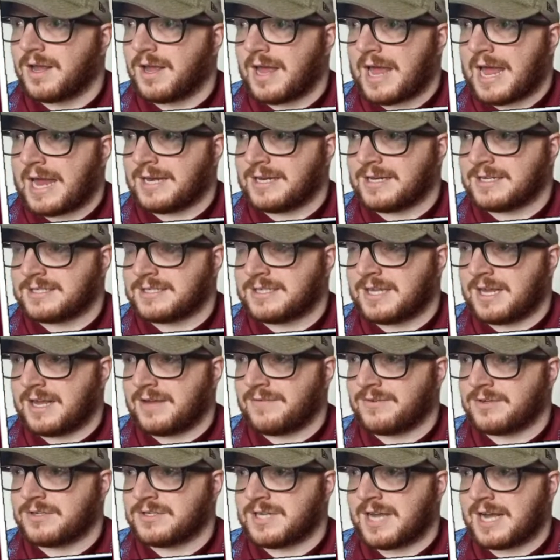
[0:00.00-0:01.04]
Ender
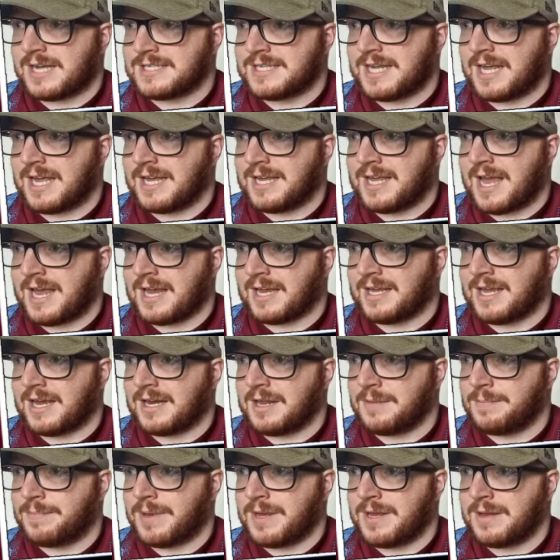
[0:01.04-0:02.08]
Stevens has it again. Can
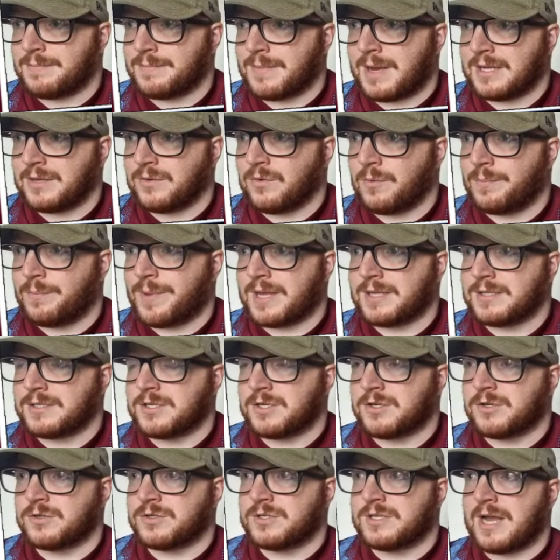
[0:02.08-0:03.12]
he beat Manuel
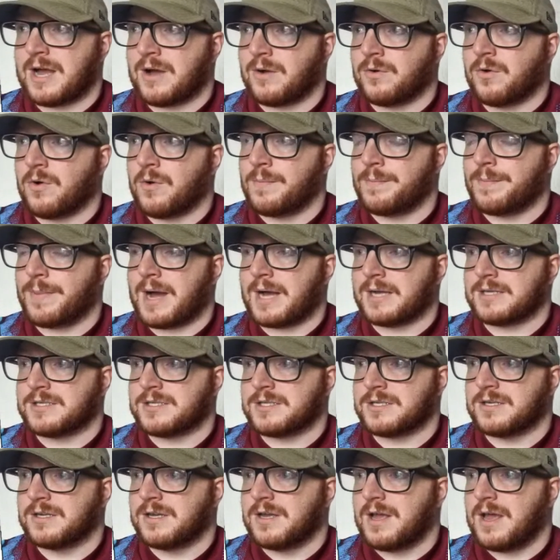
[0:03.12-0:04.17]
Benson, who's now come back
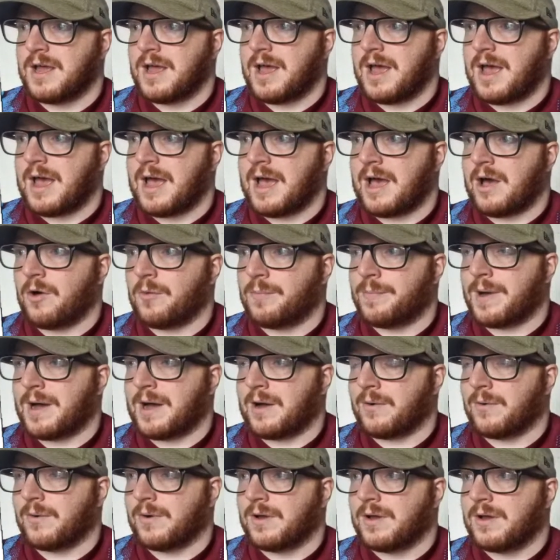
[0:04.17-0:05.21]
to help
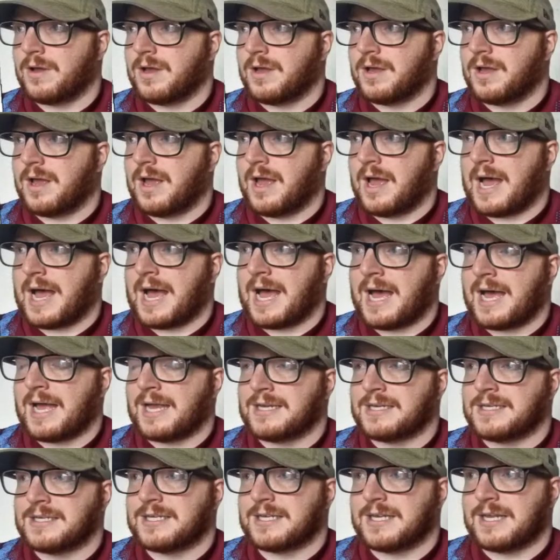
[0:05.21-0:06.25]
out?
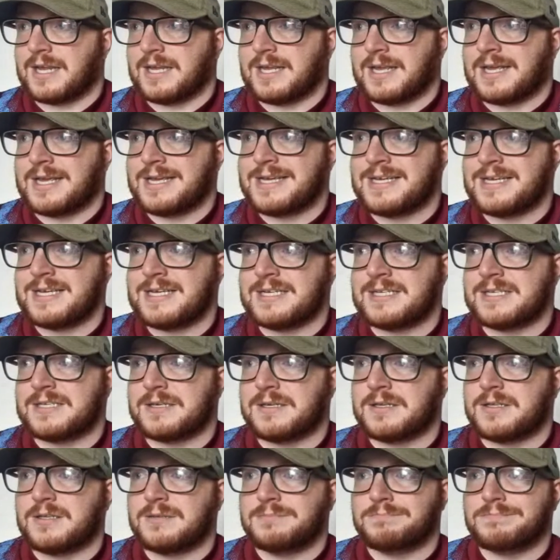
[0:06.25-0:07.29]
And he's
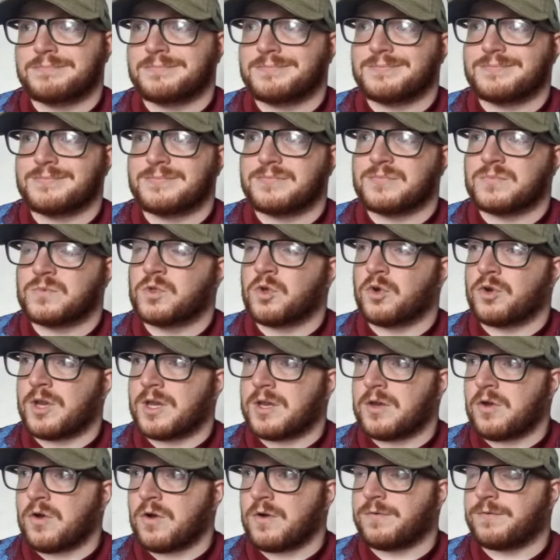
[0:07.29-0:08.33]
done
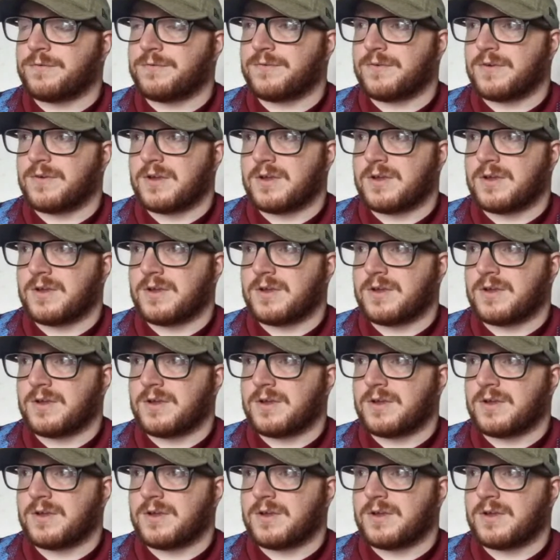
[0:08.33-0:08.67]
enough.